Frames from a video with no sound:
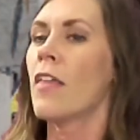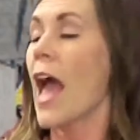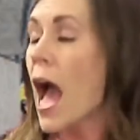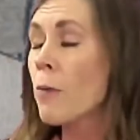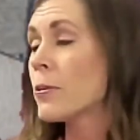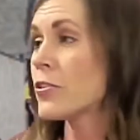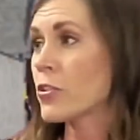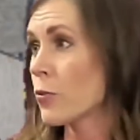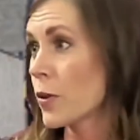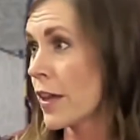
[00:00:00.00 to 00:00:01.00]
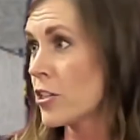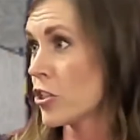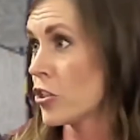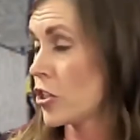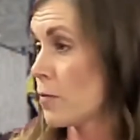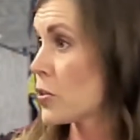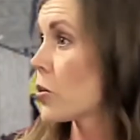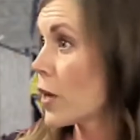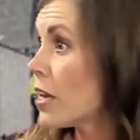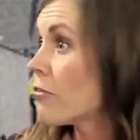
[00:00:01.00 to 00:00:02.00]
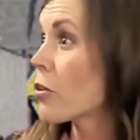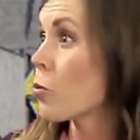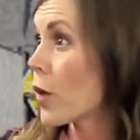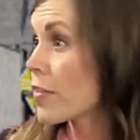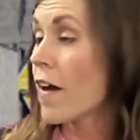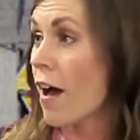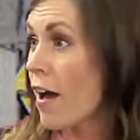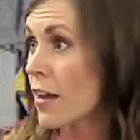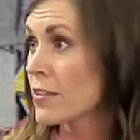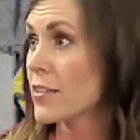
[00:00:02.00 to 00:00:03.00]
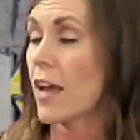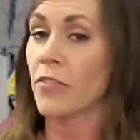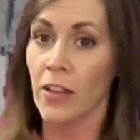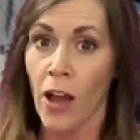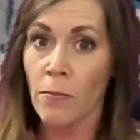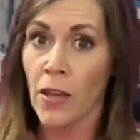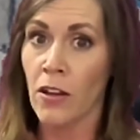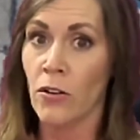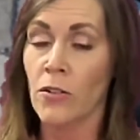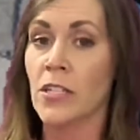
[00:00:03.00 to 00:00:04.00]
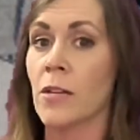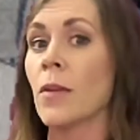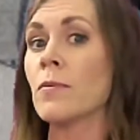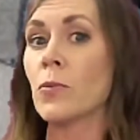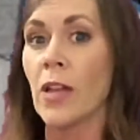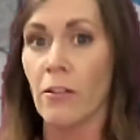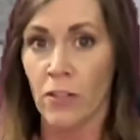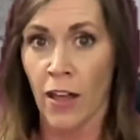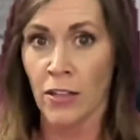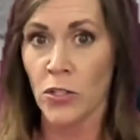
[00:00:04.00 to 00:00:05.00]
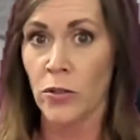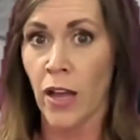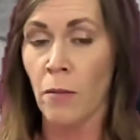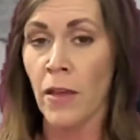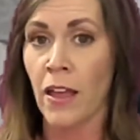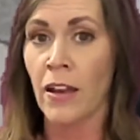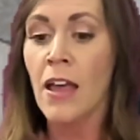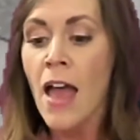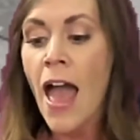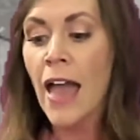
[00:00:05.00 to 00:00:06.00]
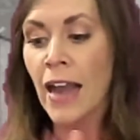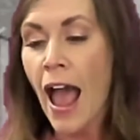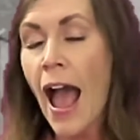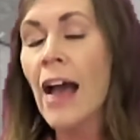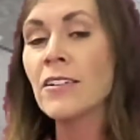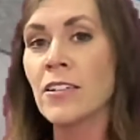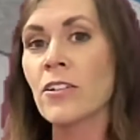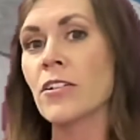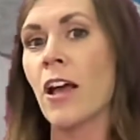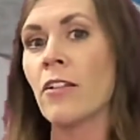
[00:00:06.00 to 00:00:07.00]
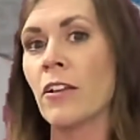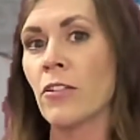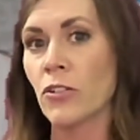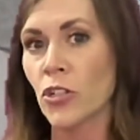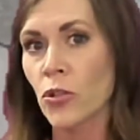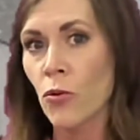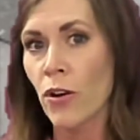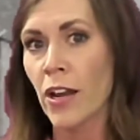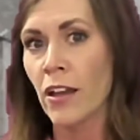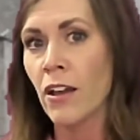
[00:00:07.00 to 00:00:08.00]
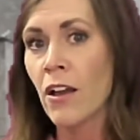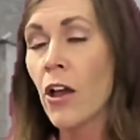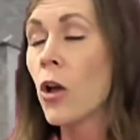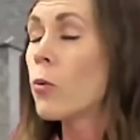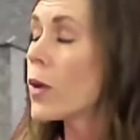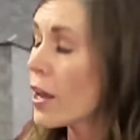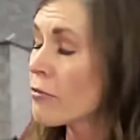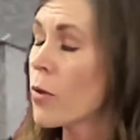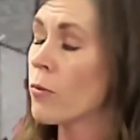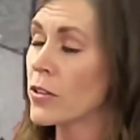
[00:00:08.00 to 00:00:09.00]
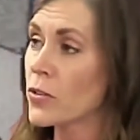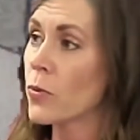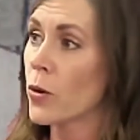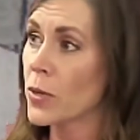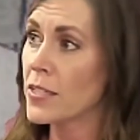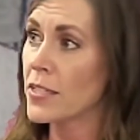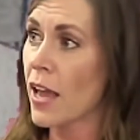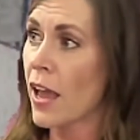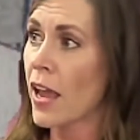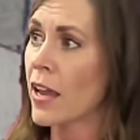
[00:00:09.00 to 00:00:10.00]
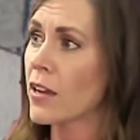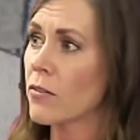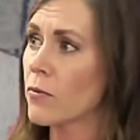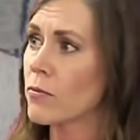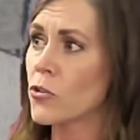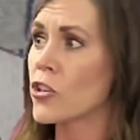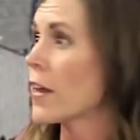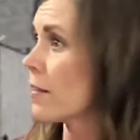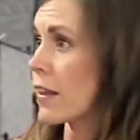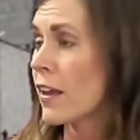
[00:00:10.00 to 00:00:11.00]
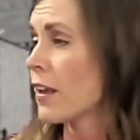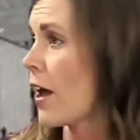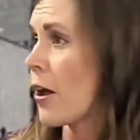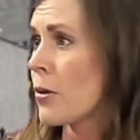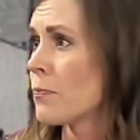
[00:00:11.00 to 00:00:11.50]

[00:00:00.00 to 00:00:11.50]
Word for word: It happens through relationships. So mm-hmm. even with us at the Cupcake Girls, sometimes we have clients who come in, and as they're telling their story, we have moments where we say gently, um,